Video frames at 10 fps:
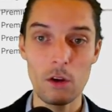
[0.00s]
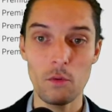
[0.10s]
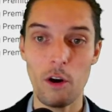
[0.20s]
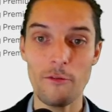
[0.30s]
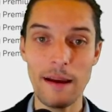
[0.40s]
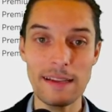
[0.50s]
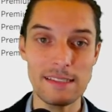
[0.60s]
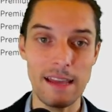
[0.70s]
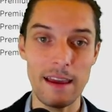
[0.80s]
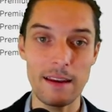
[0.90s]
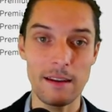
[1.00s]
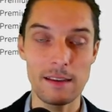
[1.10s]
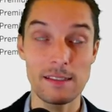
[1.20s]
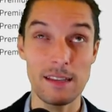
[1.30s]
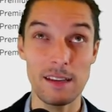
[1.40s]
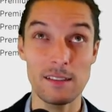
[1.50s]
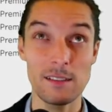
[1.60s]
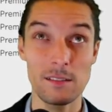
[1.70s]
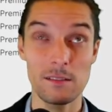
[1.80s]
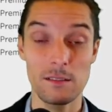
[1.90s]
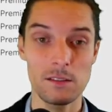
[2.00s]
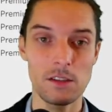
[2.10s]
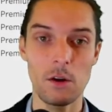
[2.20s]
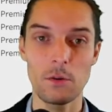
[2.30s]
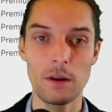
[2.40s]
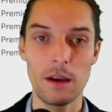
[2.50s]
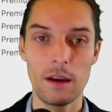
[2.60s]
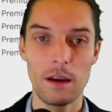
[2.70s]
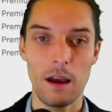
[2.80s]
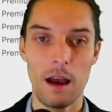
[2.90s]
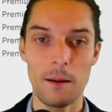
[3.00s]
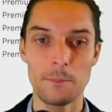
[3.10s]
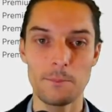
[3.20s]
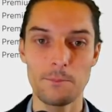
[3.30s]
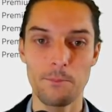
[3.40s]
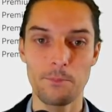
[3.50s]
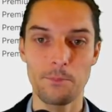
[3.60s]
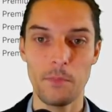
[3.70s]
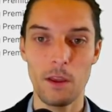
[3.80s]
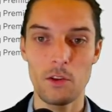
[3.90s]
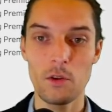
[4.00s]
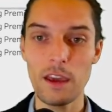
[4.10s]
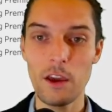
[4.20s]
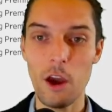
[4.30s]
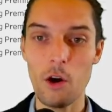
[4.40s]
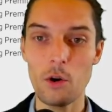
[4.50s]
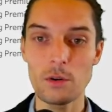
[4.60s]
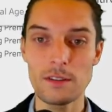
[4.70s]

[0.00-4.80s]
12 minus 8 is 6. So you can go